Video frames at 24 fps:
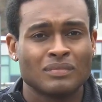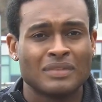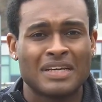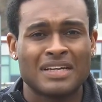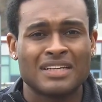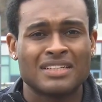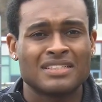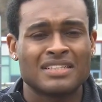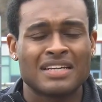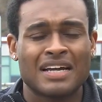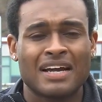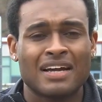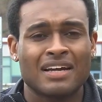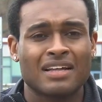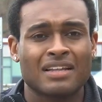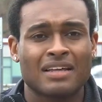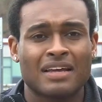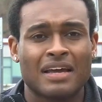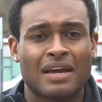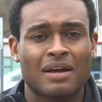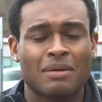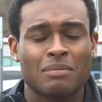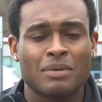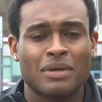
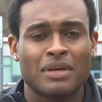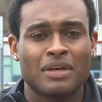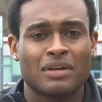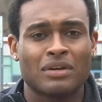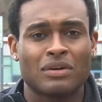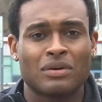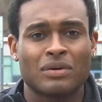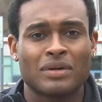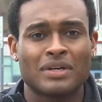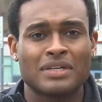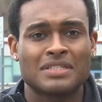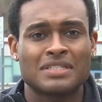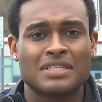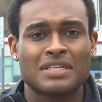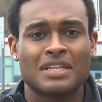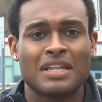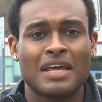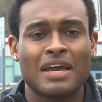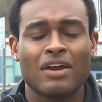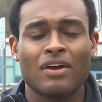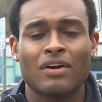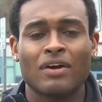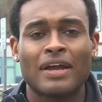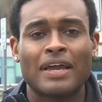Exactly, Abby and Chris. And
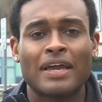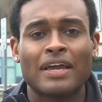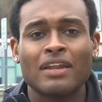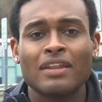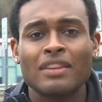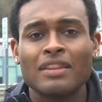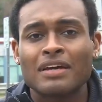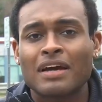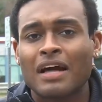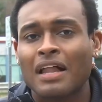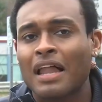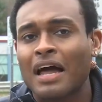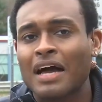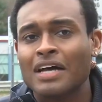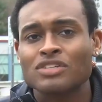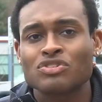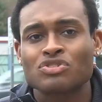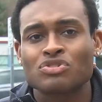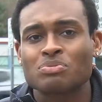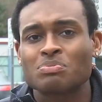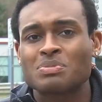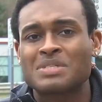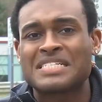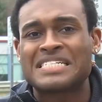they are in the
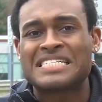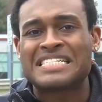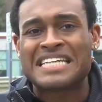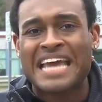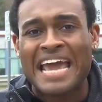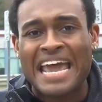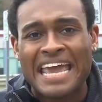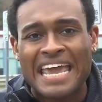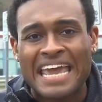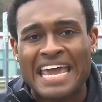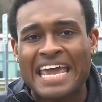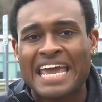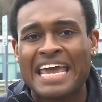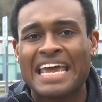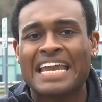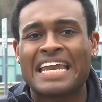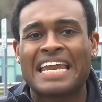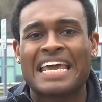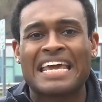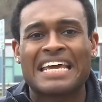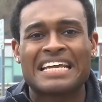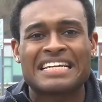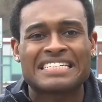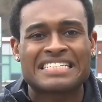classrooms day in
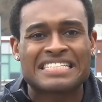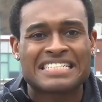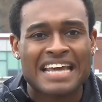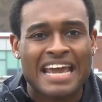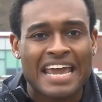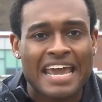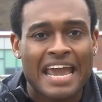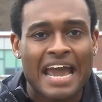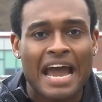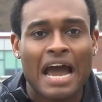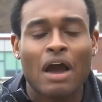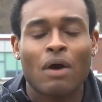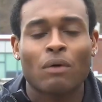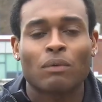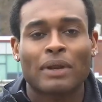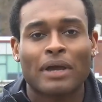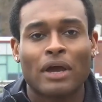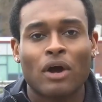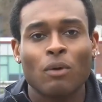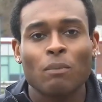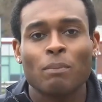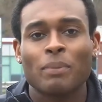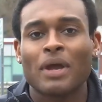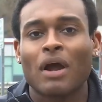and day out,
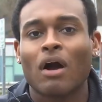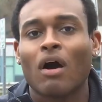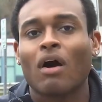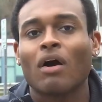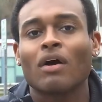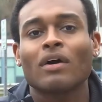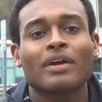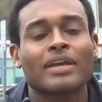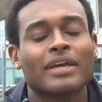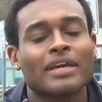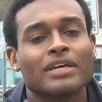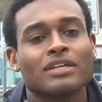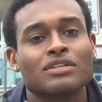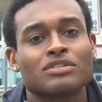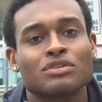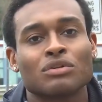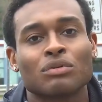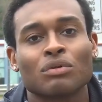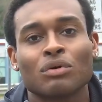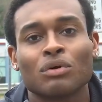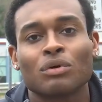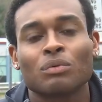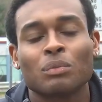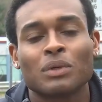helping our kids
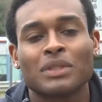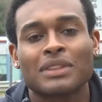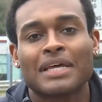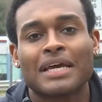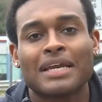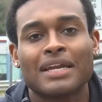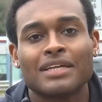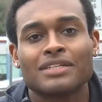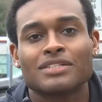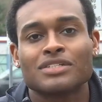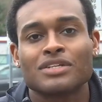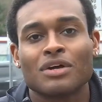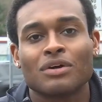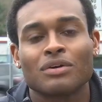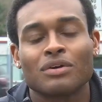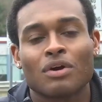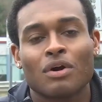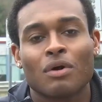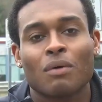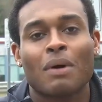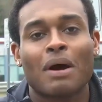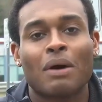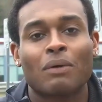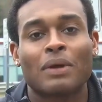learn what they need to know to
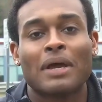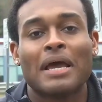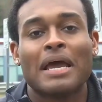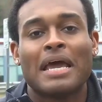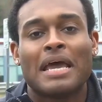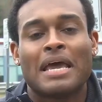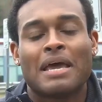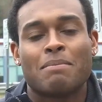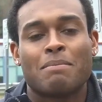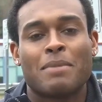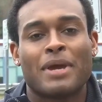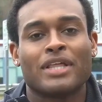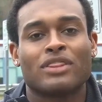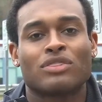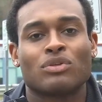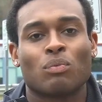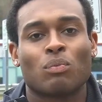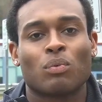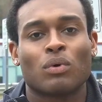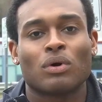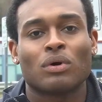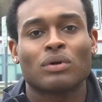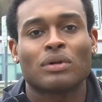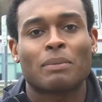go out and make the
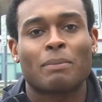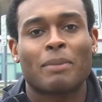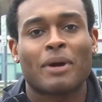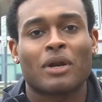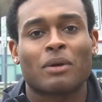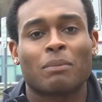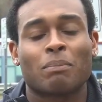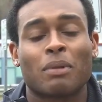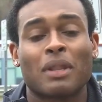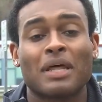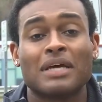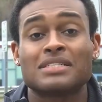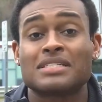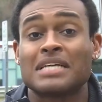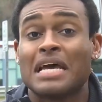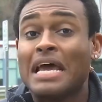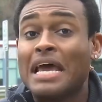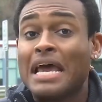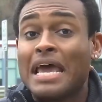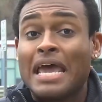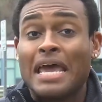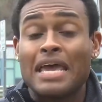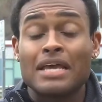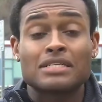world a better place.
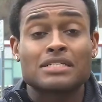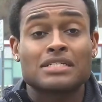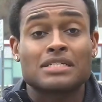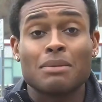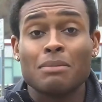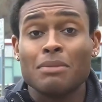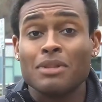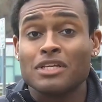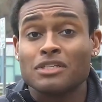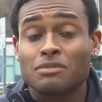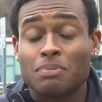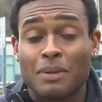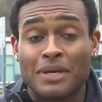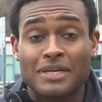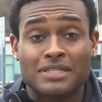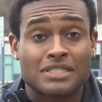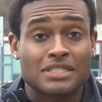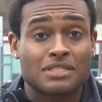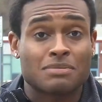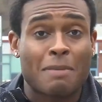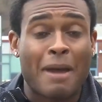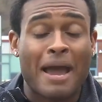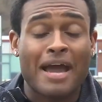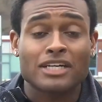In some of these
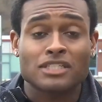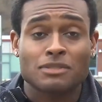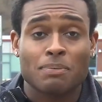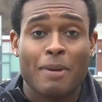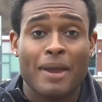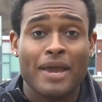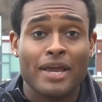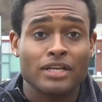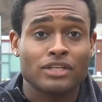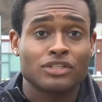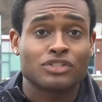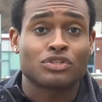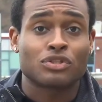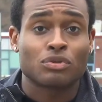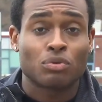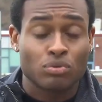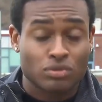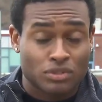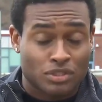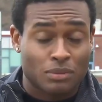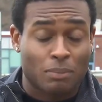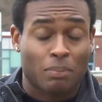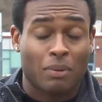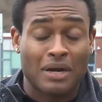places, Max Page,
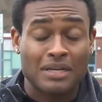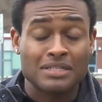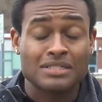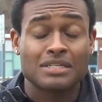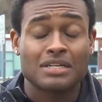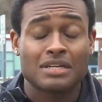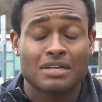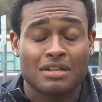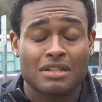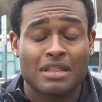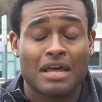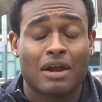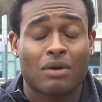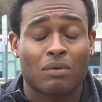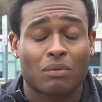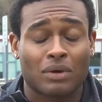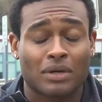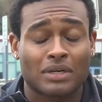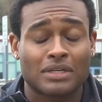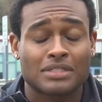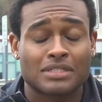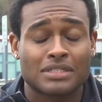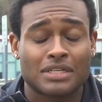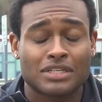who's the president of that
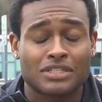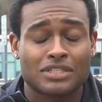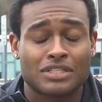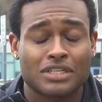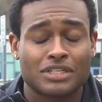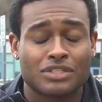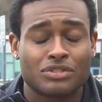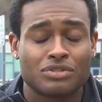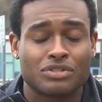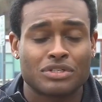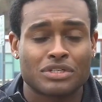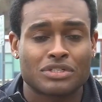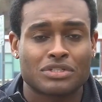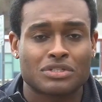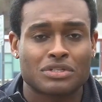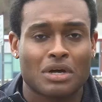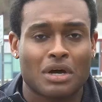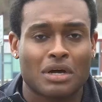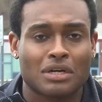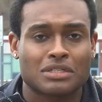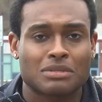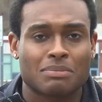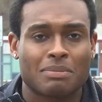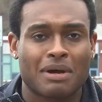organization that you just
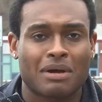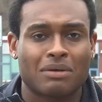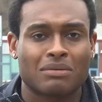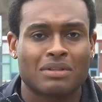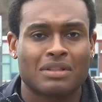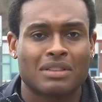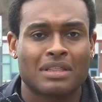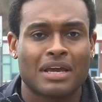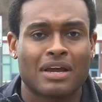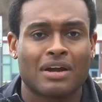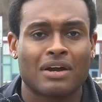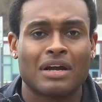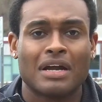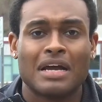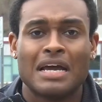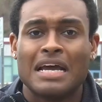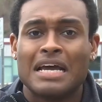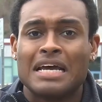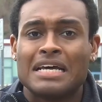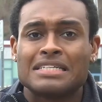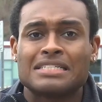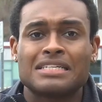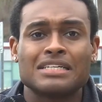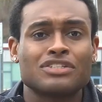talked about there,
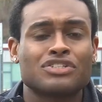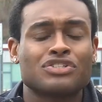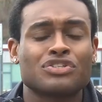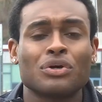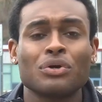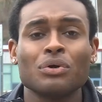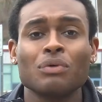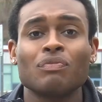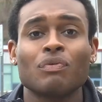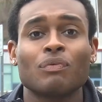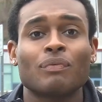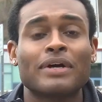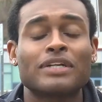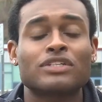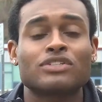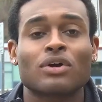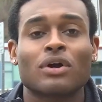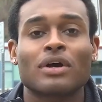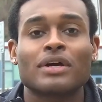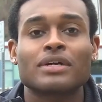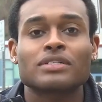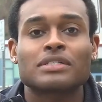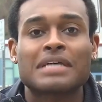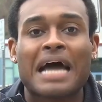says turnover rates
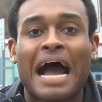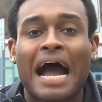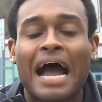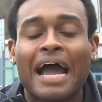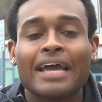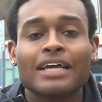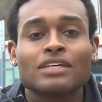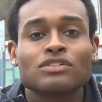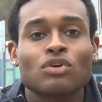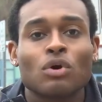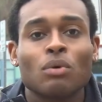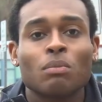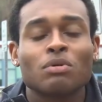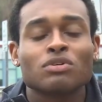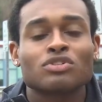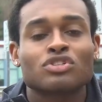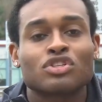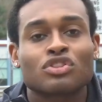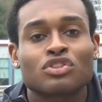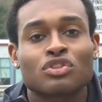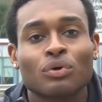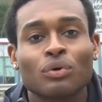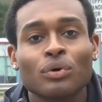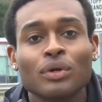are as high as
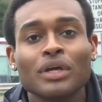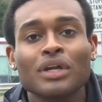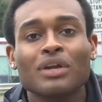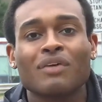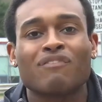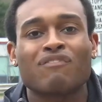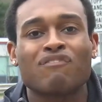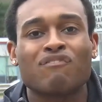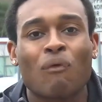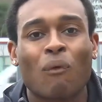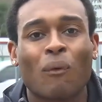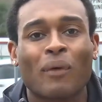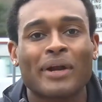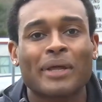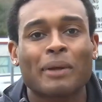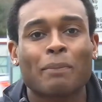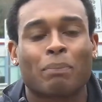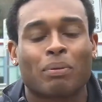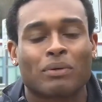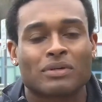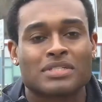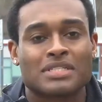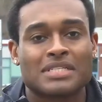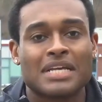almost 30 to 40
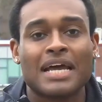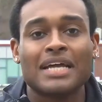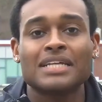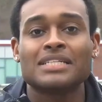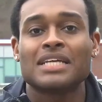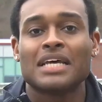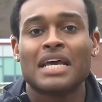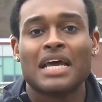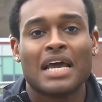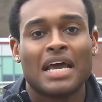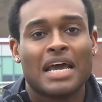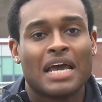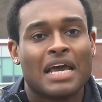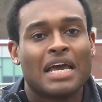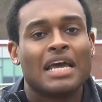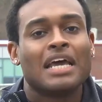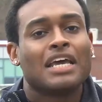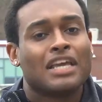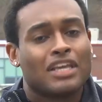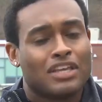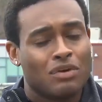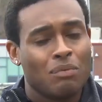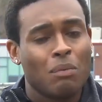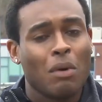percent.
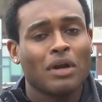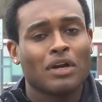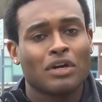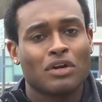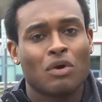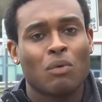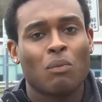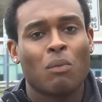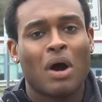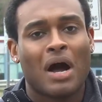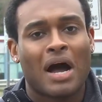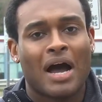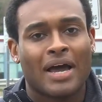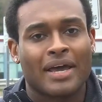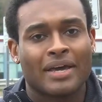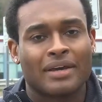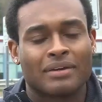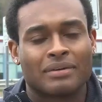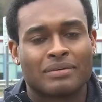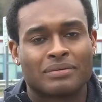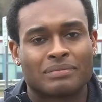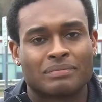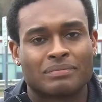You want to know why.